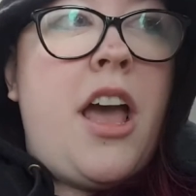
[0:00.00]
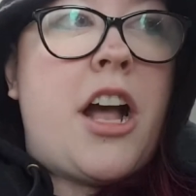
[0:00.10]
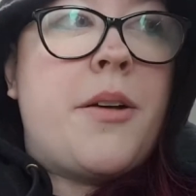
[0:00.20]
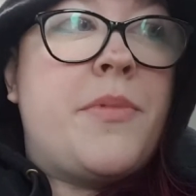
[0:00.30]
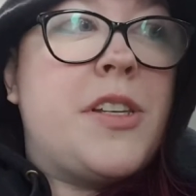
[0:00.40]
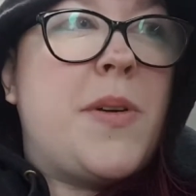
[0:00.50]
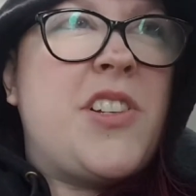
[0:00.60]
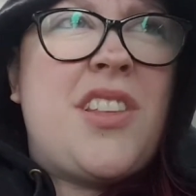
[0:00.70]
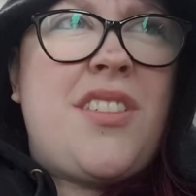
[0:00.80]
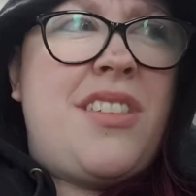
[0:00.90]

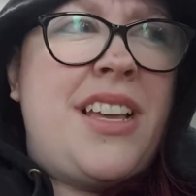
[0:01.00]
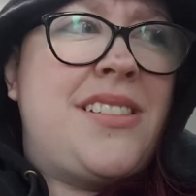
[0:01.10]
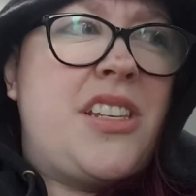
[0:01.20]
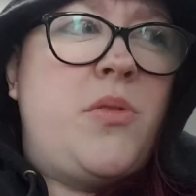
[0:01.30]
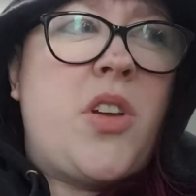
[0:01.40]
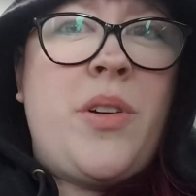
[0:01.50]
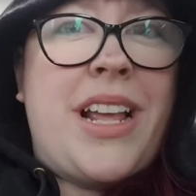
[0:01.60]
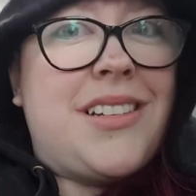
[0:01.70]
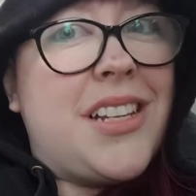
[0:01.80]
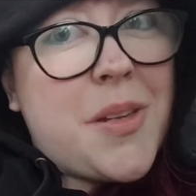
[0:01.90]
Especially the things that you don't
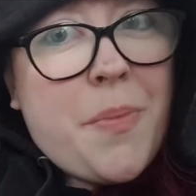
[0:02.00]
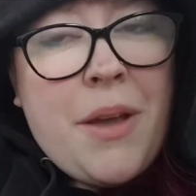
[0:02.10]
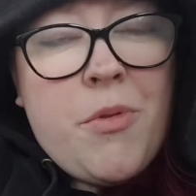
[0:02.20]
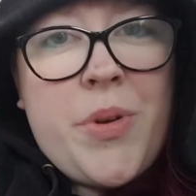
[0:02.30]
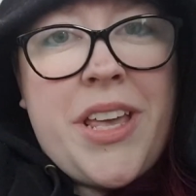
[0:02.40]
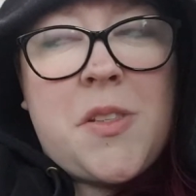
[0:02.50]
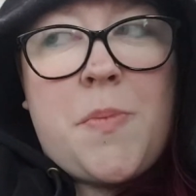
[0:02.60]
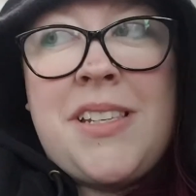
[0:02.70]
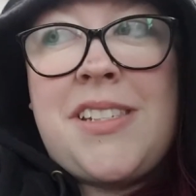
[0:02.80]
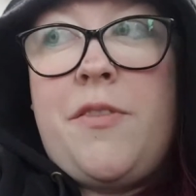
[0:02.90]
anticipate will be
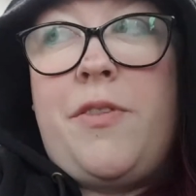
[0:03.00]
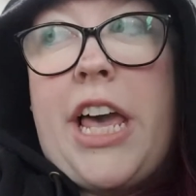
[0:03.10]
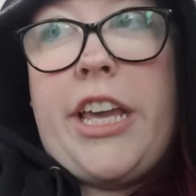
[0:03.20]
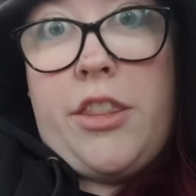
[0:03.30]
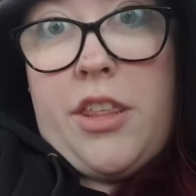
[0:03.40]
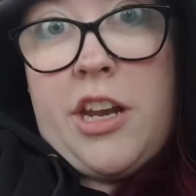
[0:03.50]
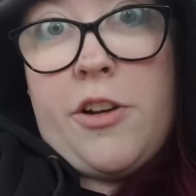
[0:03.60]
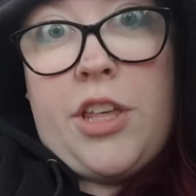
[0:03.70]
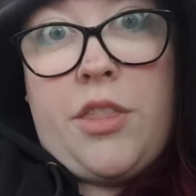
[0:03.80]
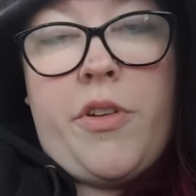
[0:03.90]
expensive, like the
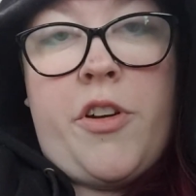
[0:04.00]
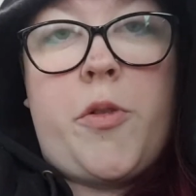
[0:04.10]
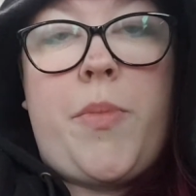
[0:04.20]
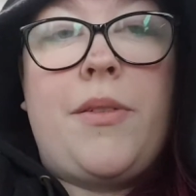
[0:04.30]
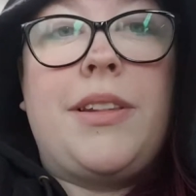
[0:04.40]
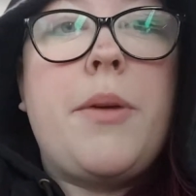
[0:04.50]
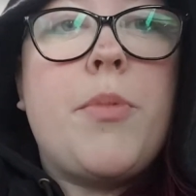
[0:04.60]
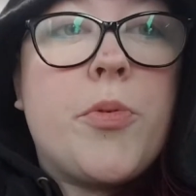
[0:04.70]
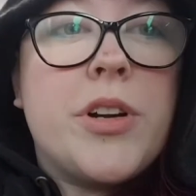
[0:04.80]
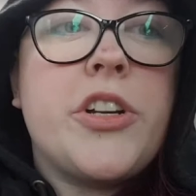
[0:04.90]
nearly 300-pound
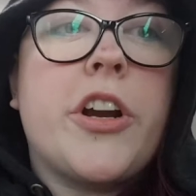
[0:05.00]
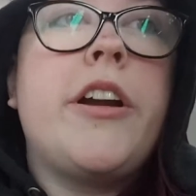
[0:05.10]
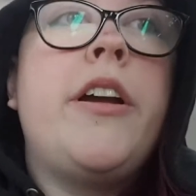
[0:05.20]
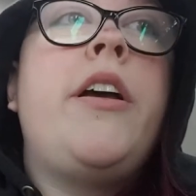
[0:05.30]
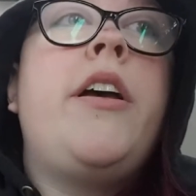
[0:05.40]
label printer,